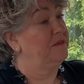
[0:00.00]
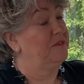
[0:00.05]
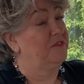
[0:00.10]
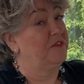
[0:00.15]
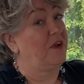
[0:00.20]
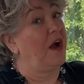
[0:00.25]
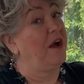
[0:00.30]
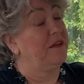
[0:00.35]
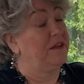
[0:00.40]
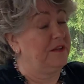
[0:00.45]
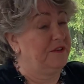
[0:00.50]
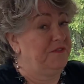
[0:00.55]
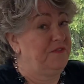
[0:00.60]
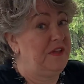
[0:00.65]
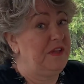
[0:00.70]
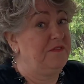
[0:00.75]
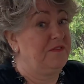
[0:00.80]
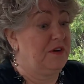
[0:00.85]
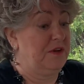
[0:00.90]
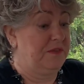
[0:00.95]
scarlet
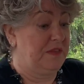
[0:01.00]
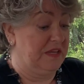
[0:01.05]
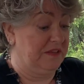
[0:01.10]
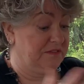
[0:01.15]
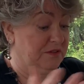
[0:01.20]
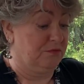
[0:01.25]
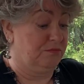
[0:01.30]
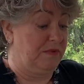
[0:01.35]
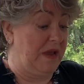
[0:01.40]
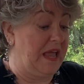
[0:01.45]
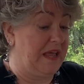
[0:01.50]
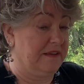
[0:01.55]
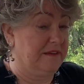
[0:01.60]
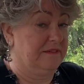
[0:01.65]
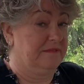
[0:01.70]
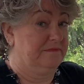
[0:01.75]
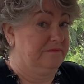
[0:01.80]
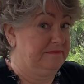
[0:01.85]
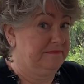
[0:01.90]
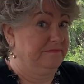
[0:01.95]
fever, there's a red
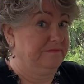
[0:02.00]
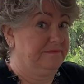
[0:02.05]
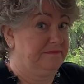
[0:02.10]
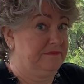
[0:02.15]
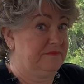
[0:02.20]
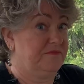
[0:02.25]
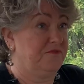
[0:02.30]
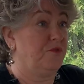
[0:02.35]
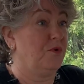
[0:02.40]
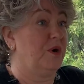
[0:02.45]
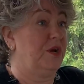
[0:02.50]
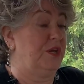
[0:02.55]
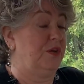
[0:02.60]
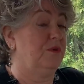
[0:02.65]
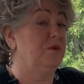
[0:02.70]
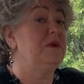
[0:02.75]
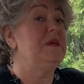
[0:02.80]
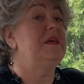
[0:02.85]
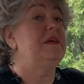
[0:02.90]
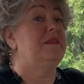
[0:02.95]
for
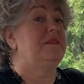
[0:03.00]
you.